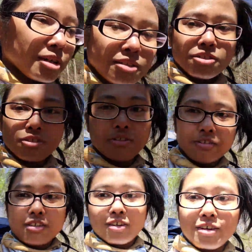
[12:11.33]

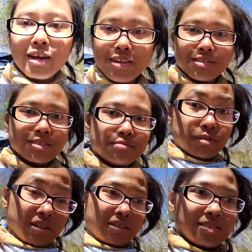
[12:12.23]
concerning aches and
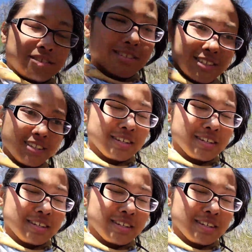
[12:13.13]
pains,